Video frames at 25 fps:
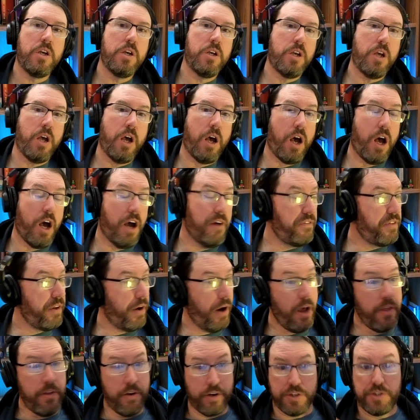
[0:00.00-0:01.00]
If there are
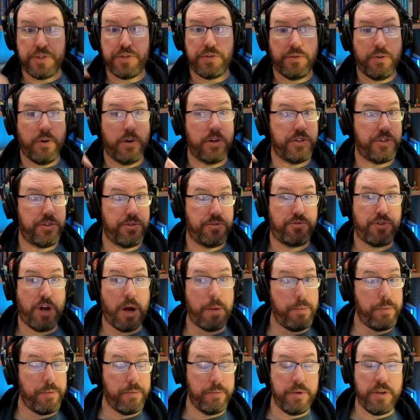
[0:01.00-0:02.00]
others, of course, drop
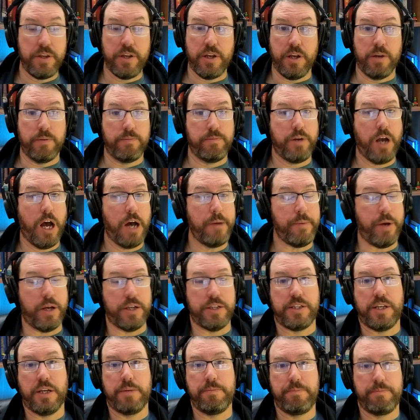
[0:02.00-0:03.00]
them in the comments.
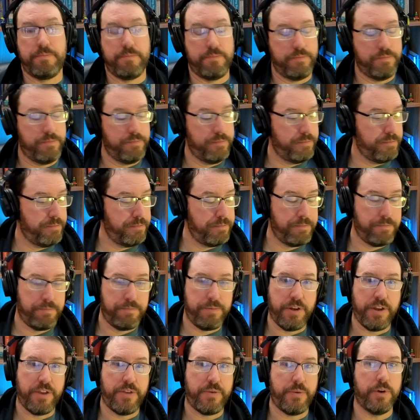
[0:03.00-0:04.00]
I'd be
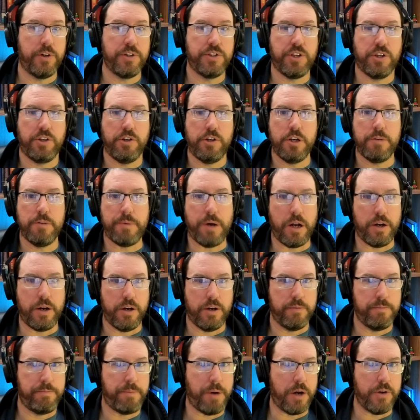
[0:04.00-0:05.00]
thrilled to learn
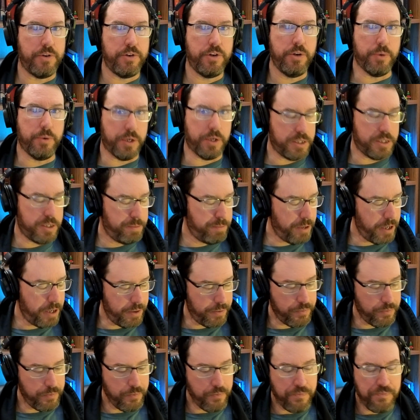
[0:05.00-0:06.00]
about new ones. But
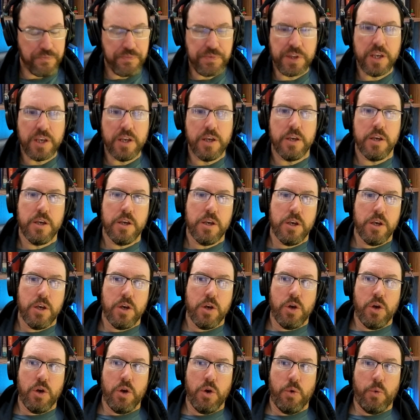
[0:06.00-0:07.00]

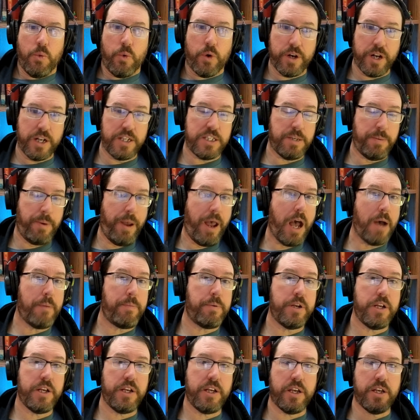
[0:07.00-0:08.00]
what ends up
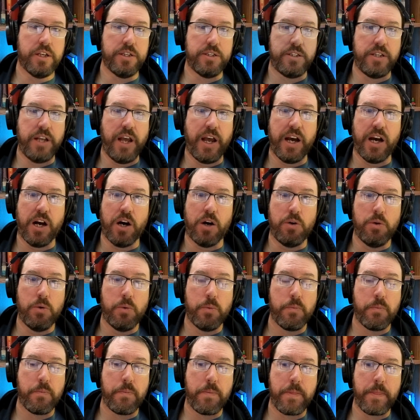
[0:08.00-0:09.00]
happening is now
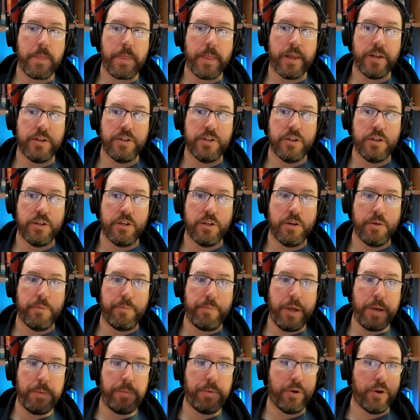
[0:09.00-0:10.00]

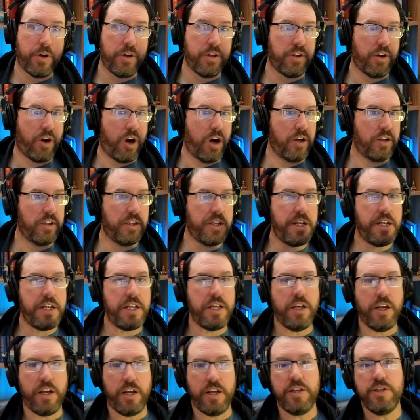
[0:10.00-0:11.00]
people are leaning
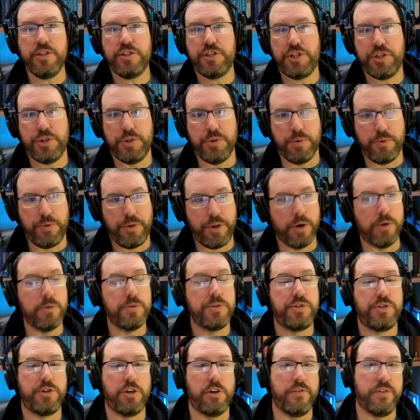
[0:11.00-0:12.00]
into those
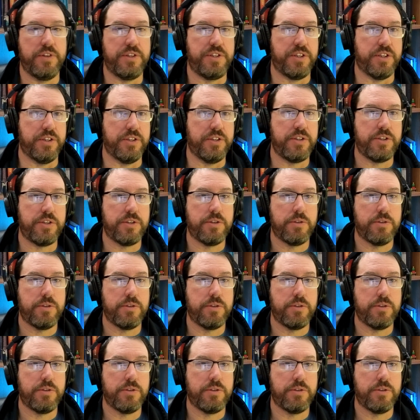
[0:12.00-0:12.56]
services